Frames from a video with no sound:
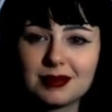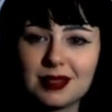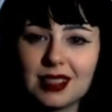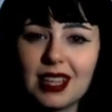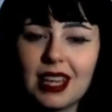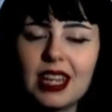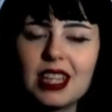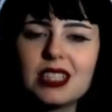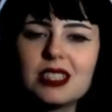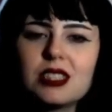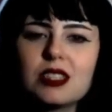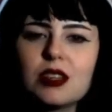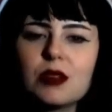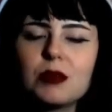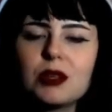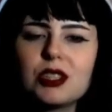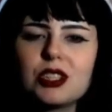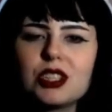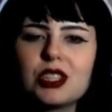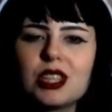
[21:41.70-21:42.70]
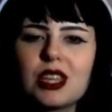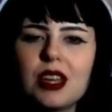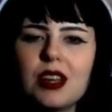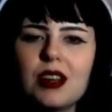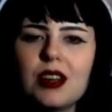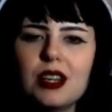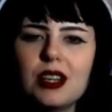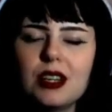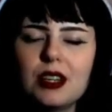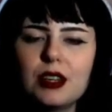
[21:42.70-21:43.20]
And it's so much
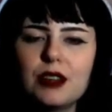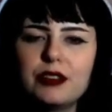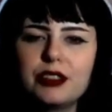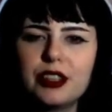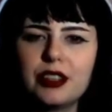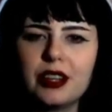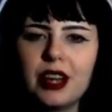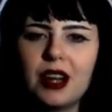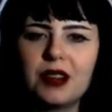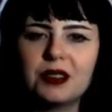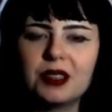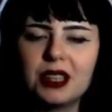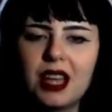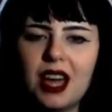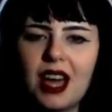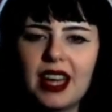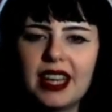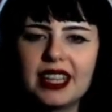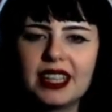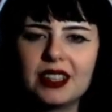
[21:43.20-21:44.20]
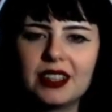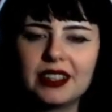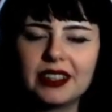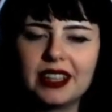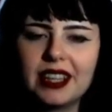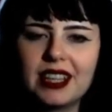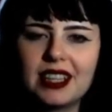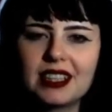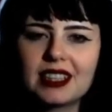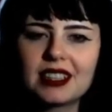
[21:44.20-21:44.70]
scarier if you're not relying on
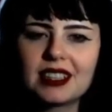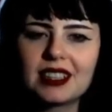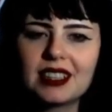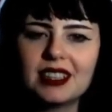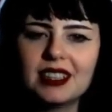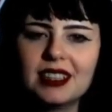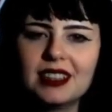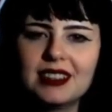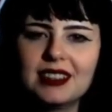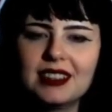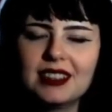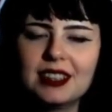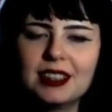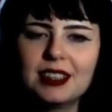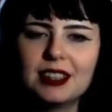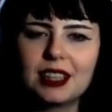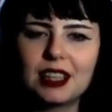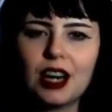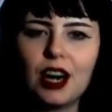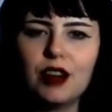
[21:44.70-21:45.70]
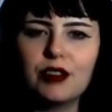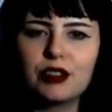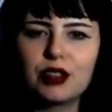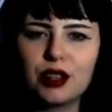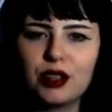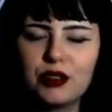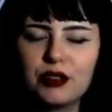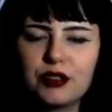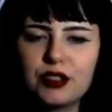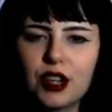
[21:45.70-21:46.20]
like the cover
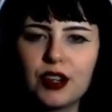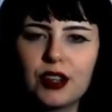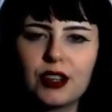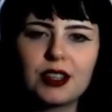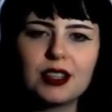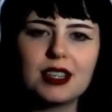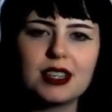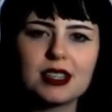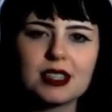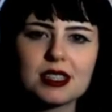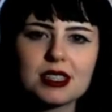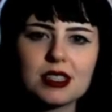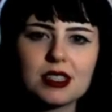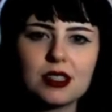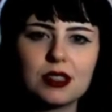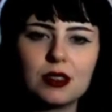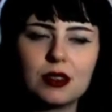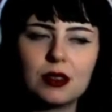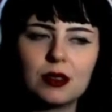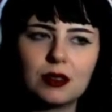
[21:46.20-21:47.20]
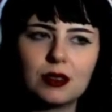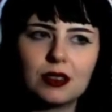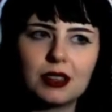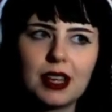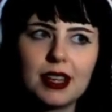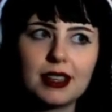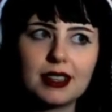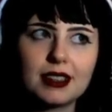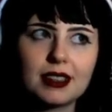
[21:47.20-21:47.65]
of darkness to like